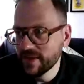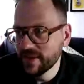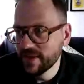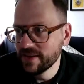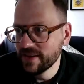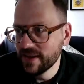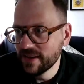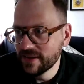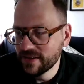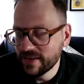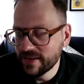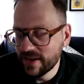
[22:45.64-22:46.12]

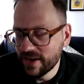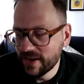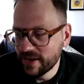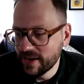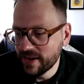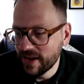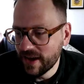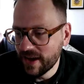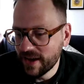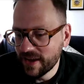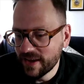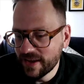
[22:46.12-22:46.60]
sense.
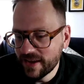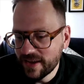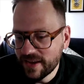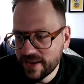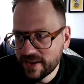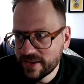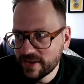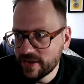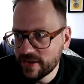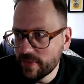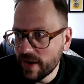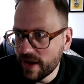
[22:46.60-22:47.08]
Okay.
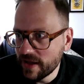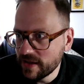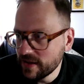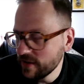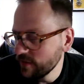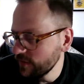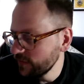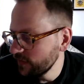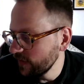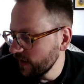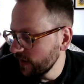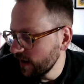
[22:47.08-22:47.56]
So Max,
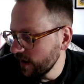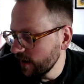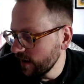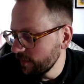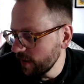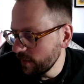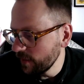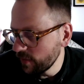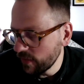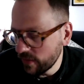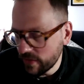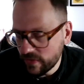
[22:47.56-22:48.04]
if
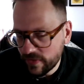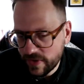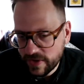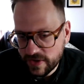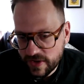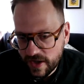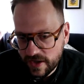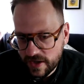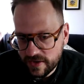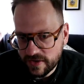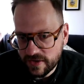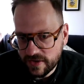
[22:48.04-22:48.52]
people want to reach
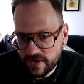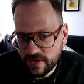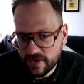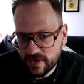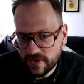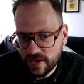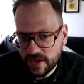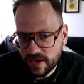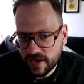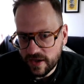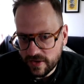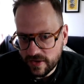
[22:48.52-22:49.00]
out to you,
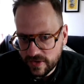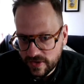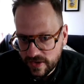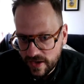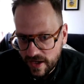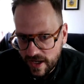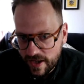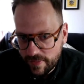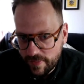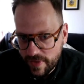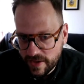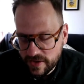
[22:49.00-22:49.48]
they go to
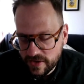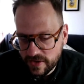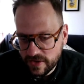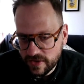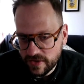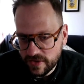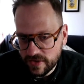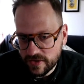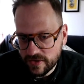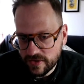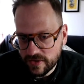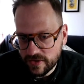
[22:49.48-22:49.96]

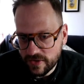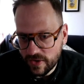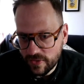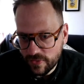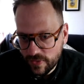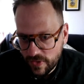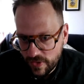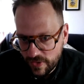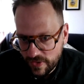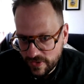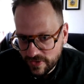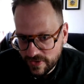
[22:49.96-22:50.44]

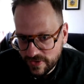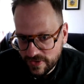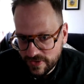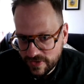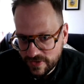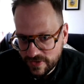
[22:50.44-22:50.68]
appmagic.rocks.